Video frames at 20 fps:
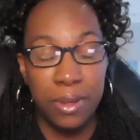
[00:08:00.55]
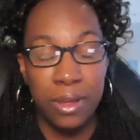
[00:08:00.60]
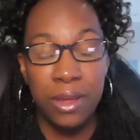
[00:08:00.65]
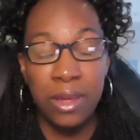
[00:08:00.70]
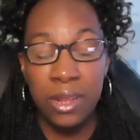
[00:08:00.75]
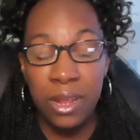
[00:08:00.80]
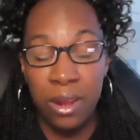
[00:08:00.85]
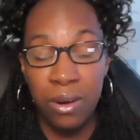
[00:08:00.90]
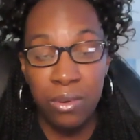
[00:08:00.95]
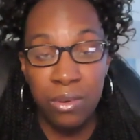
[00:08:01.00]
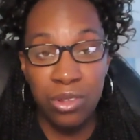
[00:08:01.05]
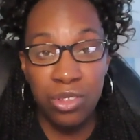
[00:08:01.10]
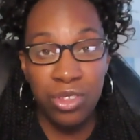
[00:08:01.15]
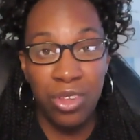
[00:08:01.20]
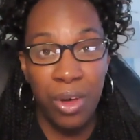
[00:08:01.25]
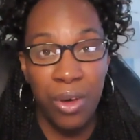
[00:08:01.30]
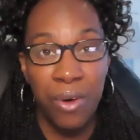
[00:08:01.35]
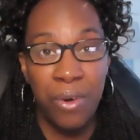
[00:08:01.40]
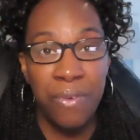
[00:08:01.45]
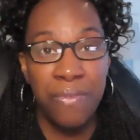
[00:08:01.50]
get that on the
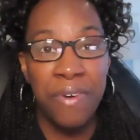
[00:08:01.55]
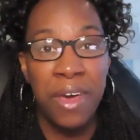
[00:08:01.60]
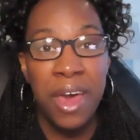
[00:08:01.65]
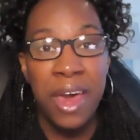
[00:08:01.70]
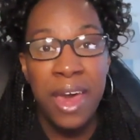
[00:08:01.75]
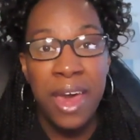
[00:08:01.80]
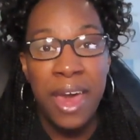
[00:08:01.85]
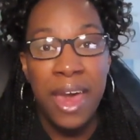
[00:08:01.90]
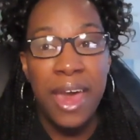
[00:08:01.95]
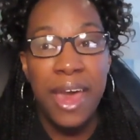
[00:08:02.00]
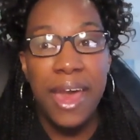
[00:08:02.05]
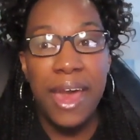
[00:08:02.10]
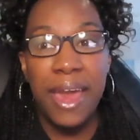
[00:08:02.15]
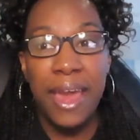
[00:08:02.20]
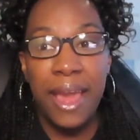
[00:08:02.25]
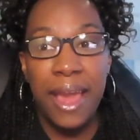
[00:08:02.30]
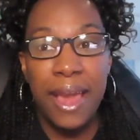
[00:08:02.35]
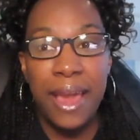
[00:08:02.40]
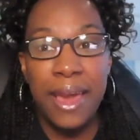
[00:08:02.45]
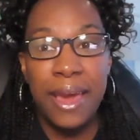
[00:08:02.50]
stove.
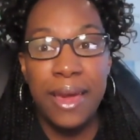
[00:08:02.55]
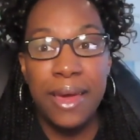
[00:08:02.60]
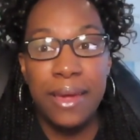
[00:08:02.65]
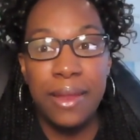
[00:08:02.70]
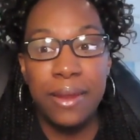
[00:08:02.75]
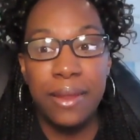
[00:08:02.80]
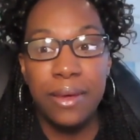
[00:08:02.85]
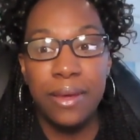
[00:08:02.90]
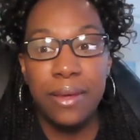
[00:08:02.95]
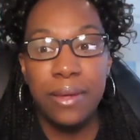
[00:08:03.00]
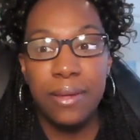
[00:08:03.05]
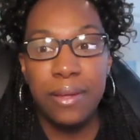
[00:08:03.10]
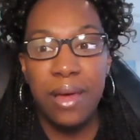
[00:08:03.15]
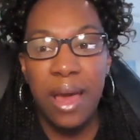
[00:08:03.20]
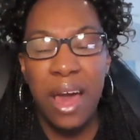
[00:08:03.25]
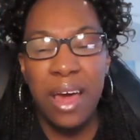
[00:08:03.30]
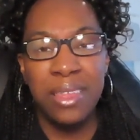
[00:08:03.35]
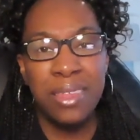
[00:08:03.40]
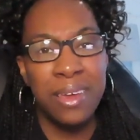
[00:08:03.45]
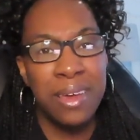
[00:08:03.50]
And
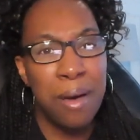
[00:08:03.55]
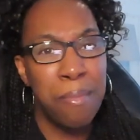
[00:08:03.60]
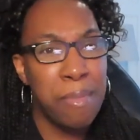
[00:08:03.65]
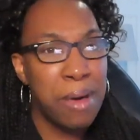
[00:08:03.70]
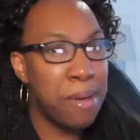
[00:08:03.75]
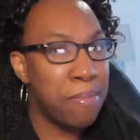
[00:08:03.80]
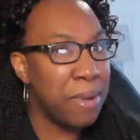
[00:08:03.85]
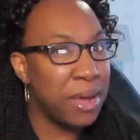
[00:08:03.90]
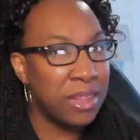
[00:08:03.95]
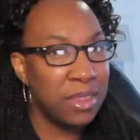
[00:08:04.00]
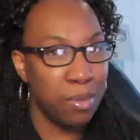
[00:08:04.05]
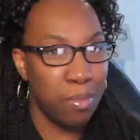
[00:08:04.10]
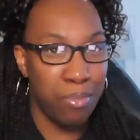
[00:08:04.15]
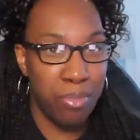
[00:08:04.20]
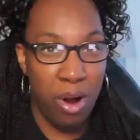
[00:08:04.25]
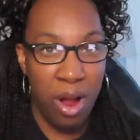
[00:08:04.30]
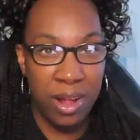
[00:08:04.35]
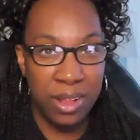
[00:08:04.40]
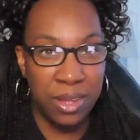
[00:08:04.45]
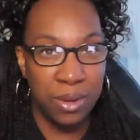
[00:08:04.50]
I think I might make some
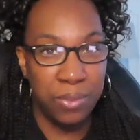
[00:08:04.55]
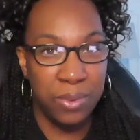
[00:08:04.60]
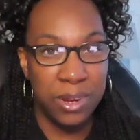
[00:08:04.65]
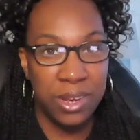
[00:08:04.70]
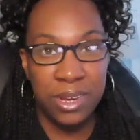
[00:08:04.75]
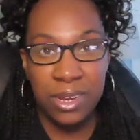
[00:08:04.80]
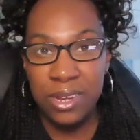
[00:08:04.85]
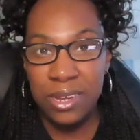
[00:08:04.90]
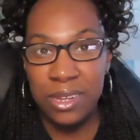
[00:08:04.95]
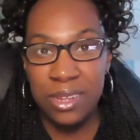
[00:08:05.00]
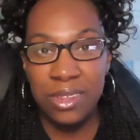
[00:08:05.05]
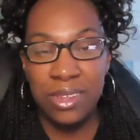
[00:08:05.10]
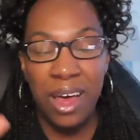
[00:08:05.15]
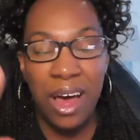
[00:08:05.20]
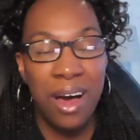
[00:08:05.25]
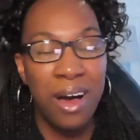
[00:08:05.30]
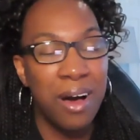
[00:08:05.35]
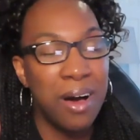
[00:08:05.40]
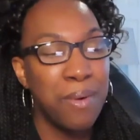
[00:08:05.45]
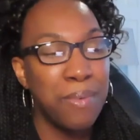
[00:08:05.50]
broccoli with it, because
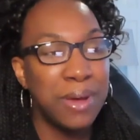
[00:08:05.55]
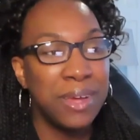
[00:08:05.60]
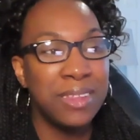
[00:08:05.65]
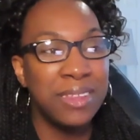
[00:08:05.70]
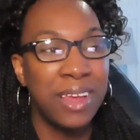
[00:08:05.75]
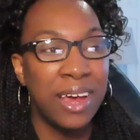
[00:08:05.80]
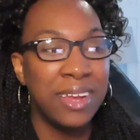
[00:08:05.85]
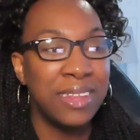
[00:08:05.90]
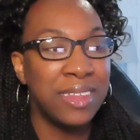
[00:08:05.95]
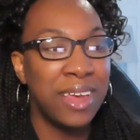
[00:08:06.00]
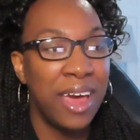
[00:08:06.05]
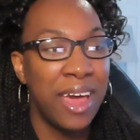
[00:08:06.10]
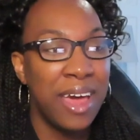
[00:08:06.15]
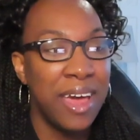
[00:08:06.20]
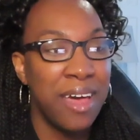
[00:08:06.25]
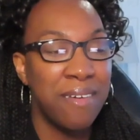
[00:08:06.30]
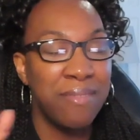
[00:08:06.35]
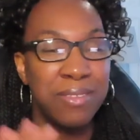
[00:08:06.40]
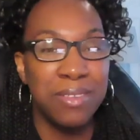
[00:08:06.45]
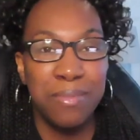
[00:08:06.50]
I always like to
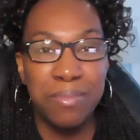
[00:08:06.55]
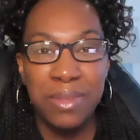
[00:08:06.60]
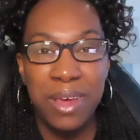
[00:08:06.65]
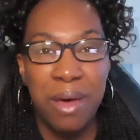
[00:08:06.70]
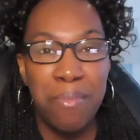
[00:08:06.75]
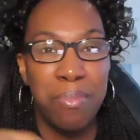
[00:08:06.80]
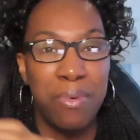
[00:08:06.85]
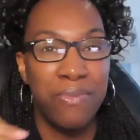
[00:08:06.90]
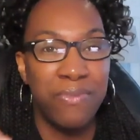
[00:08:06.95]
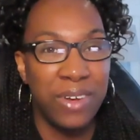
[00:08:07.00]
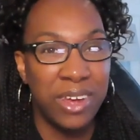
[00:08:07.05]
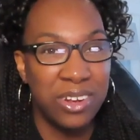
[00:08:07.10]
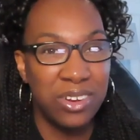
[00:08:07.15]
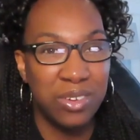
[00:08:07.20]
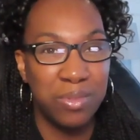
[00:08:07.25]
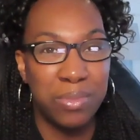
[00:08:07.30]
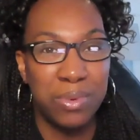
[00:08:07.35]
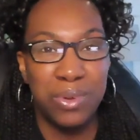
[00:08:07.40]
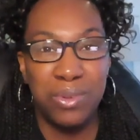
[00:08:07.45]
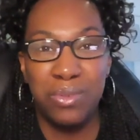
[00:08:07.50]
have some type of
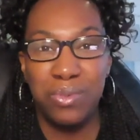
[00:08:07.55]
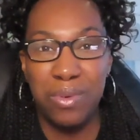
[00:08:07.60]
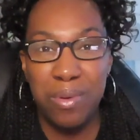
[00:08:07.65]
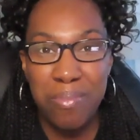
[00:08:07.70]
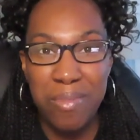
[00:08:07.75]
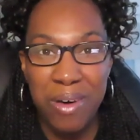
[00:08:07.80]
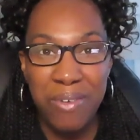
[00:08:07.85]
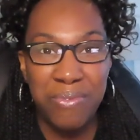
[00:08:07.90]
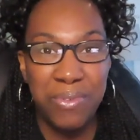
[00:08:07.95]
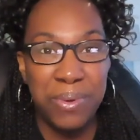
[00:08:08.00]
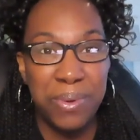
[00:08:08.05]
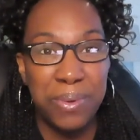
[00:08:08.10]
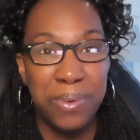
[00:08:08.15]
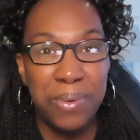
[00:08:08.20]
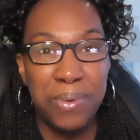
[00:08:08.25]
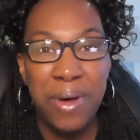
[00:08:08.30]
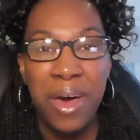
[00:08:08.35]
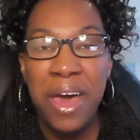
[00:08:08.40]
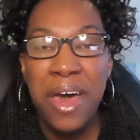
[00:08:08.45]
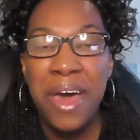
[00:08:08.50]
vegetables with my
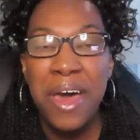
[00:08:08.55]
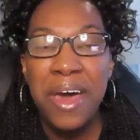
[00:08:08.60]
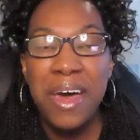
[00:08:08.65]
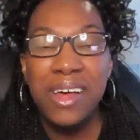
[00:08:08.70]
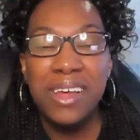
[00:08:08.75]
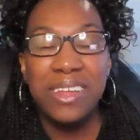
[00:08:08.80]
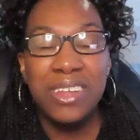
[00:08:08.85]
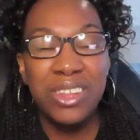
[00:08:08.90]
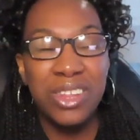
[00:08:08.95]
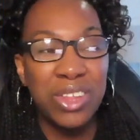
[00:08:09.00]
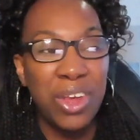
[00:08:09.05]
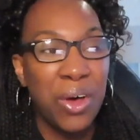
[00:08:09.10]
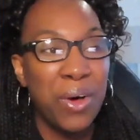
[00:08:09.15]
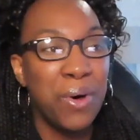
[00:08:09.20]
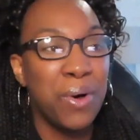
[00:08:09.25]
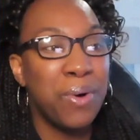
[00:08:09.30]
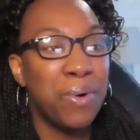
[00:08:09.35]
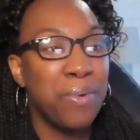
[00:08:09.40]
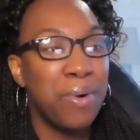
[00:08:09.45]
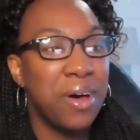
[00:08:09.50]
food.
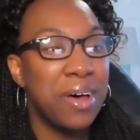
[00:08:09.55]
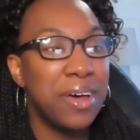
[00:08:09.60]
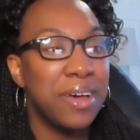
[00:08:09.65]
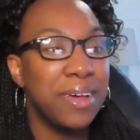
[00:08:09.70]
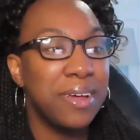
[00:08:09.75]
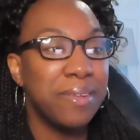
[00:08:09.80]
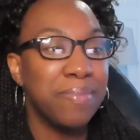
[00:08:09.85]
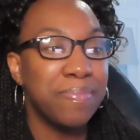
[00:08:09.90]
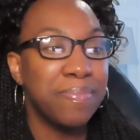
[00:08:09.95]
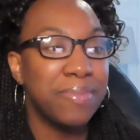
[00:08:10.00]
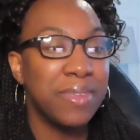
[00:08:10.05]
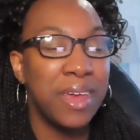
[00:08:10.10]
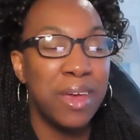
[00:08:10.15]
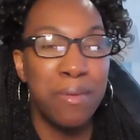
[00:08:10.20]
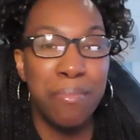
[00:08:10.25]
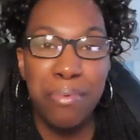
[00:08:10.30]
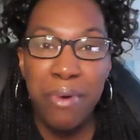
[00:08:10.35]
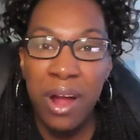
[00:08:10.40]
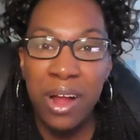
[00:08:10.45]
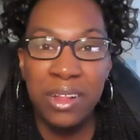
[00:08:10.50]
So,
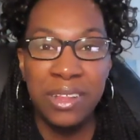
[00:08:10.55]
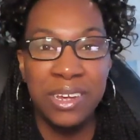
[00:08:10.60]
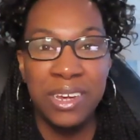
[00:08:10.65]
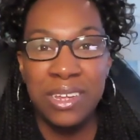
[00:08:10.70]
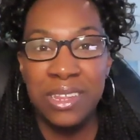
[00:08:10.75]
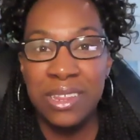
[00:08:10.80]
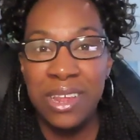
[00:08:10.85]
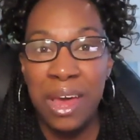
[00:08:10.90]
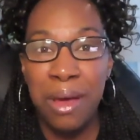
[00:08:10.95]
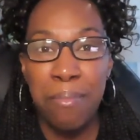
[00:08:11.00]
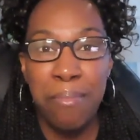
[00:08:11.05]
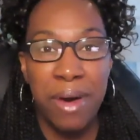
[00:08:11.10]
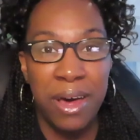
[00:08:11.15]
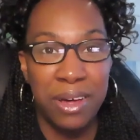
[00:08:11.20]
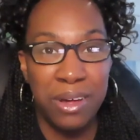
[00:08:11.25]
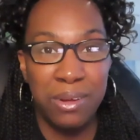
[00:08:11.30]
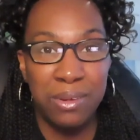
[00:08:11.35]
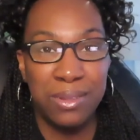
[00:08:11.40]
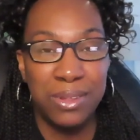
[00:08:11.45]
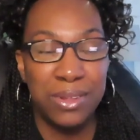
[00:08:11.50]
and broccoli is like my
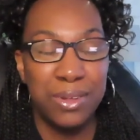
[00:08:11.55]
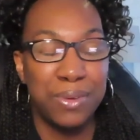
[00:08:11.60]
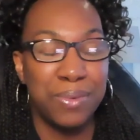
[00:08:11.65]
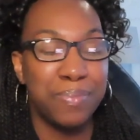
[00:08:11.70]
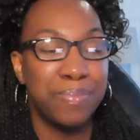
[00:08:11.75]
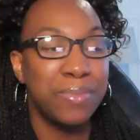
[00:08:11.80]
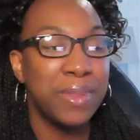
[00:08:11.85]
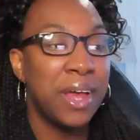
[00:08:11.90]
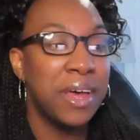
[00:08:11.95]
go-to.